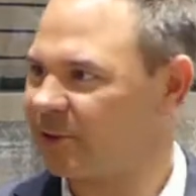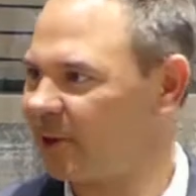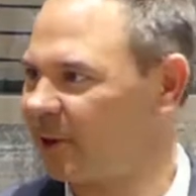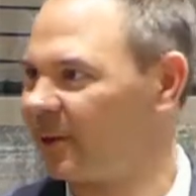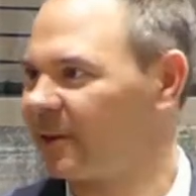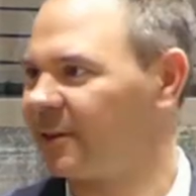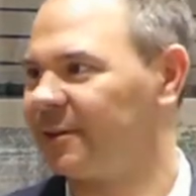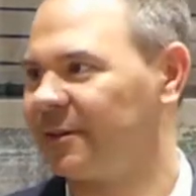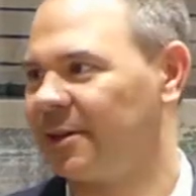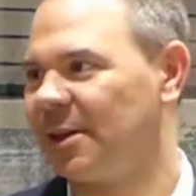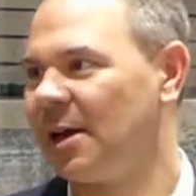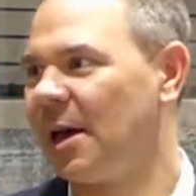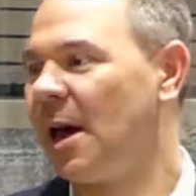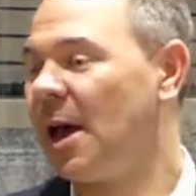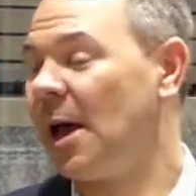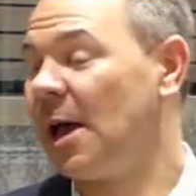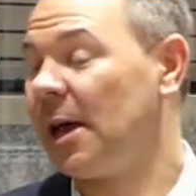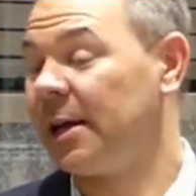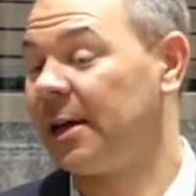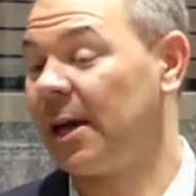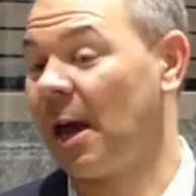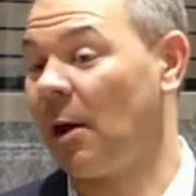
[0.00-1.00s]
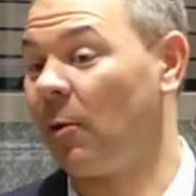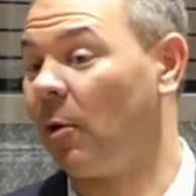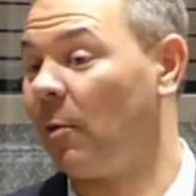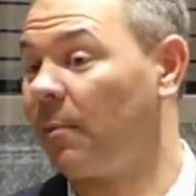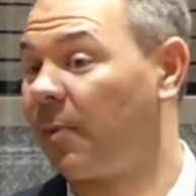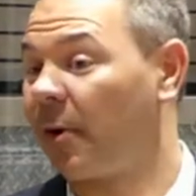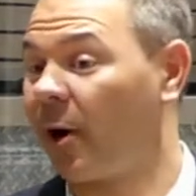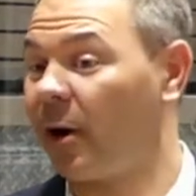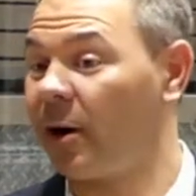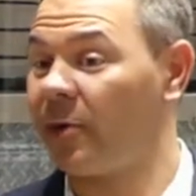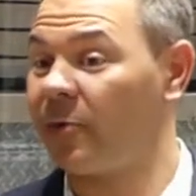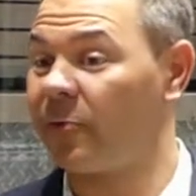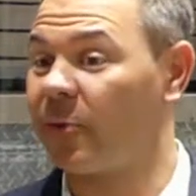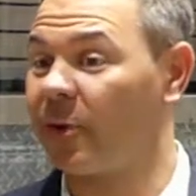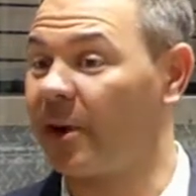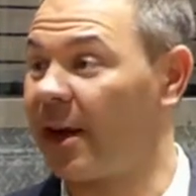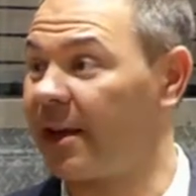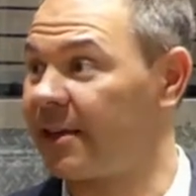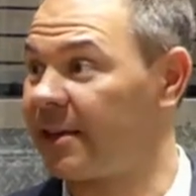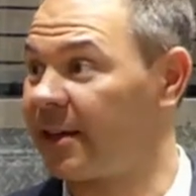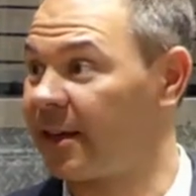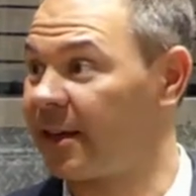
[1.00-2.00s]
there. Sure. Yeah, well, part
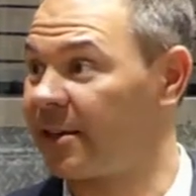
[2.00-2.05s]
of what I